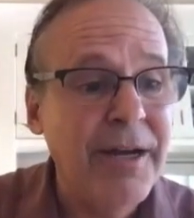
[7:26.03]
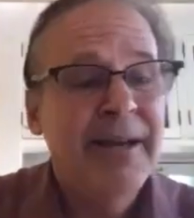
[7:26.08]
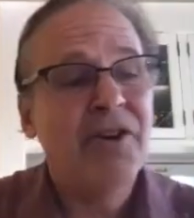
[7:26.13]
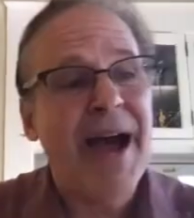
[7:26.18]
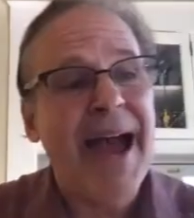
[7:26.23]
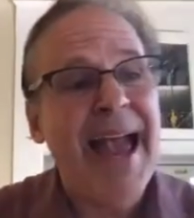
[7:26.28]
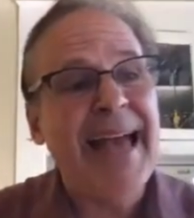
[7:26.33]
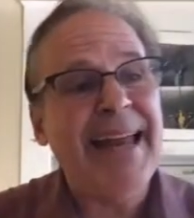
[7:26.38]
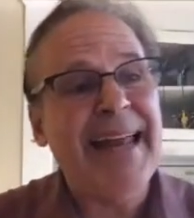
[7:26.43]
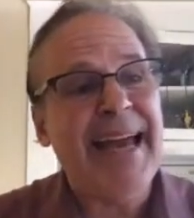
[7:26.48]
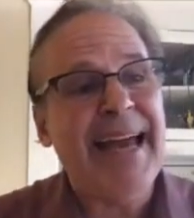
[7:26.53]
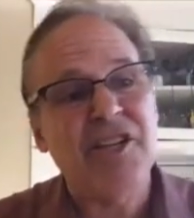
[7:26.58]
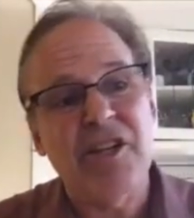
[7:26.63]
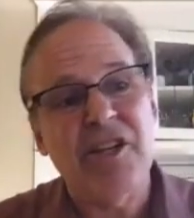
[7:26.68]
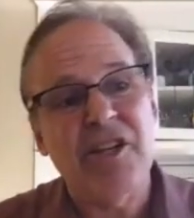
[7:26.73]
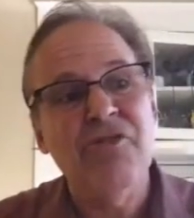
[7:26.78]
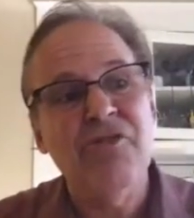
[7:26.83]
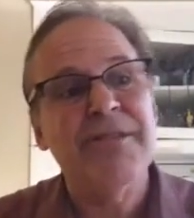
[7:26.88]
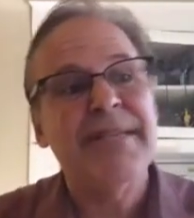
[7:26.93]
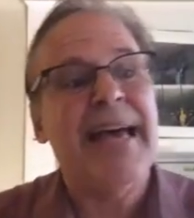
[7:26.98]
So I had to
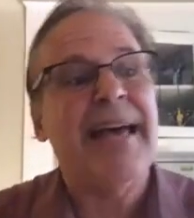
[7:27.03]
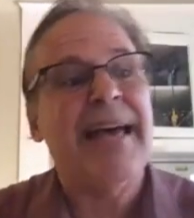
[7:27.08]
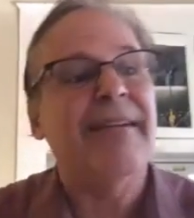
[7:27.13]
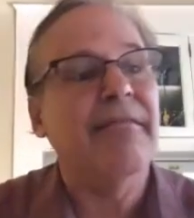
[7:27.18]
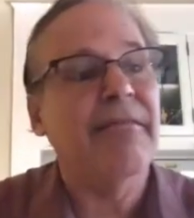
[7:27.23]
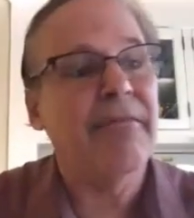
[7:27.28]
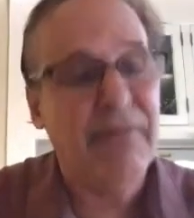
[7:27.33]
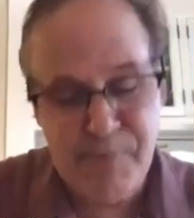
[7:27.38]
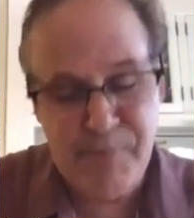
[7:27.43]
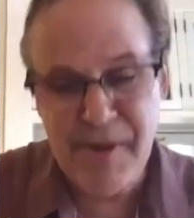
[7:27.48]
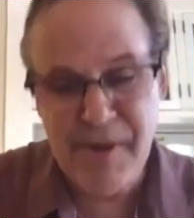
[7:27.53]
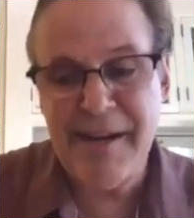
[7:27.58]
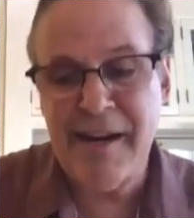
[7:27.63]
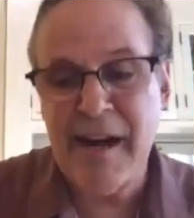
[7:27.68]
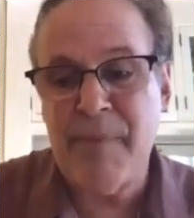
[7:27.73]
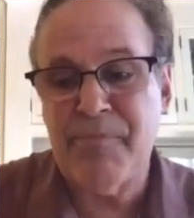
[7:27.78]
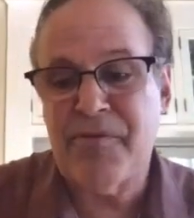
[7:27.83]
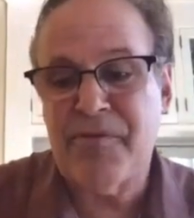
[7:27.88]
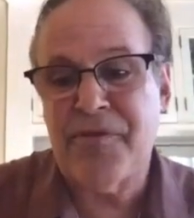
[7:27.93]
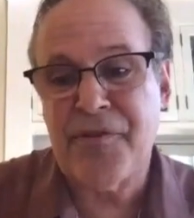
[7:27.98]
actually use that, bring
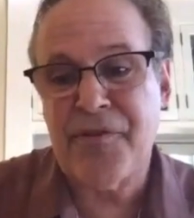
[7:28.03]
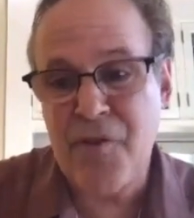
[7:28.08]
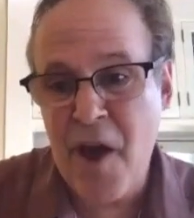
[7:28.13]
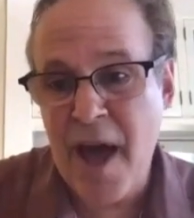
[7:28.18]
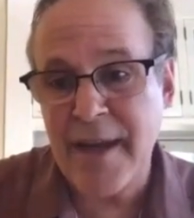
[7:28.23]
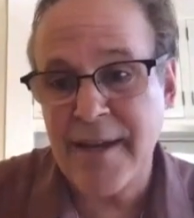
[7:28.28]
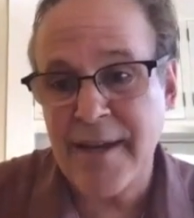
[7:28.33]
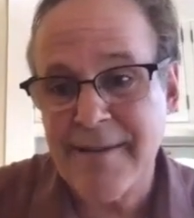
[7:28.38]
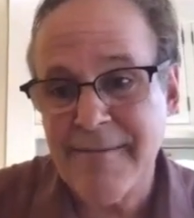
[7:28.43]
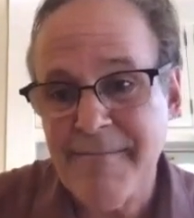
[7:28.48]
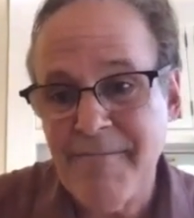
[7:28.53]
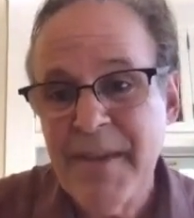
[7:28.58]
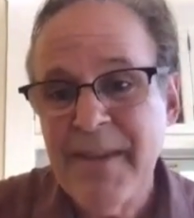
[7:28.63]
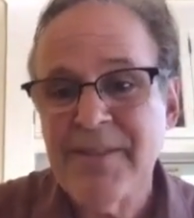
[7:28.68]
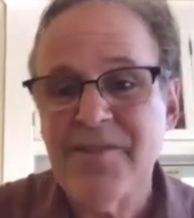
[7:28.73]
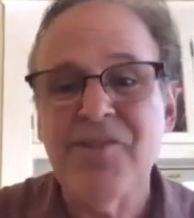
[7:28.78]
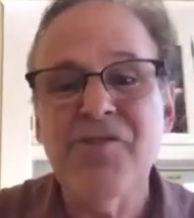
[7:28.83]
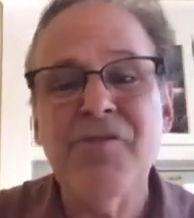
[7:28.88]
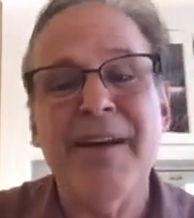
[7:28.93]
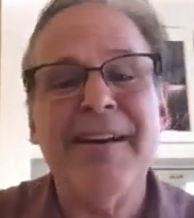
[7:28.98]
it up front.
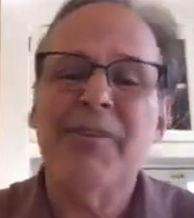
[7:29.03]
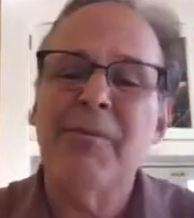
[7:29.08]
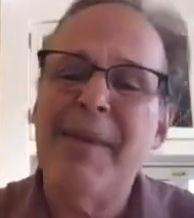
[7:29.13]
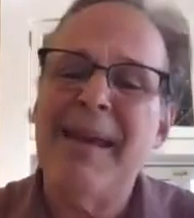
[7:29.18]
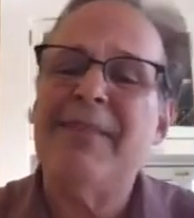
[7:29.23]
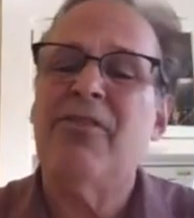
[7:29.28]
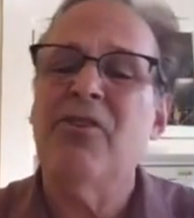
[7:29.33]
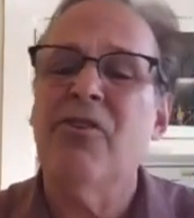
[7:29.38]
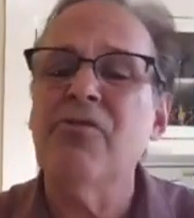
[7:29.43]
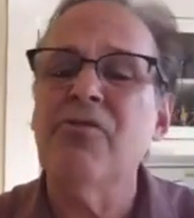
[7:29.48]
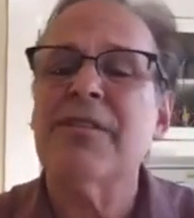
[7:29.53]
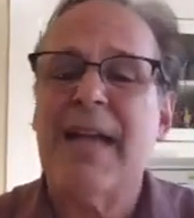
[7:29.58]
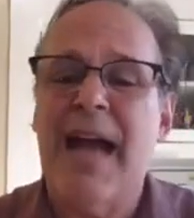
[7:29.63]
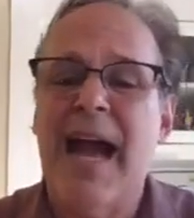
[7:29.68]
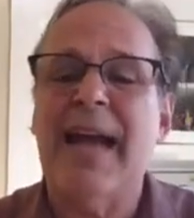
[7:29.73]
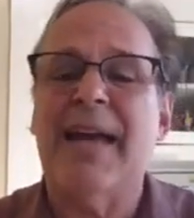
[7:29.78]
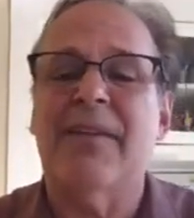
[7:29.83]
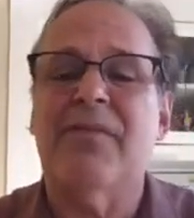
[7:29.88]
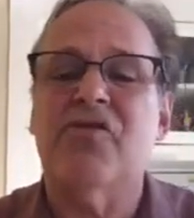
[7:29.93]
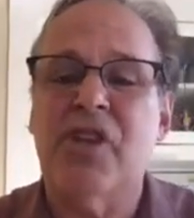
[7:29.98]
So you have to make those
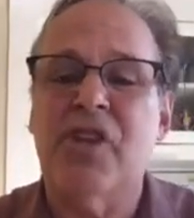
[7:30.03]
kind of